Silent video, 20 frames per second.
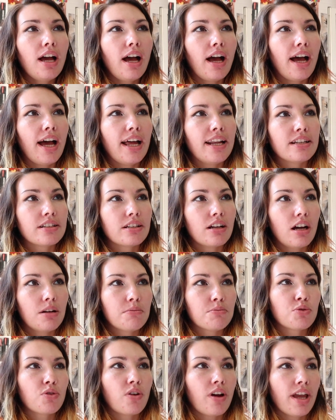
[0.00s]
and
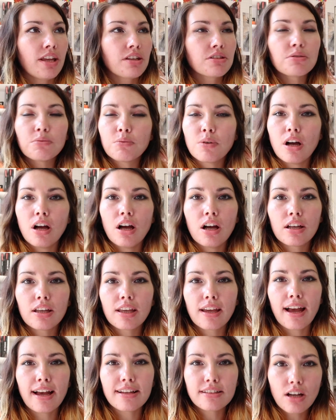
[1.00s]
I'm trying to
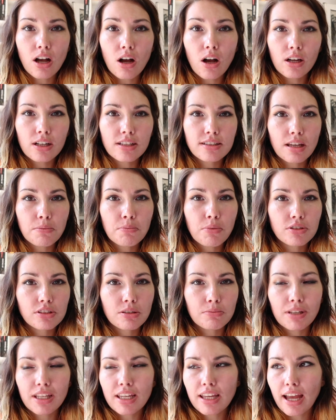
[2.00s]
work as hard as I
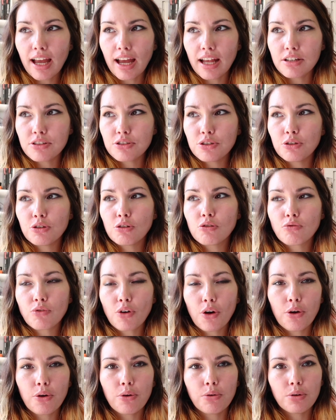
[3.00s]
possibly can to
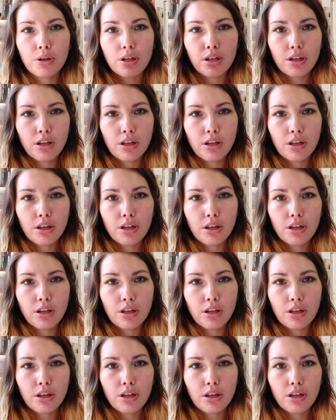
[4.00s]
grow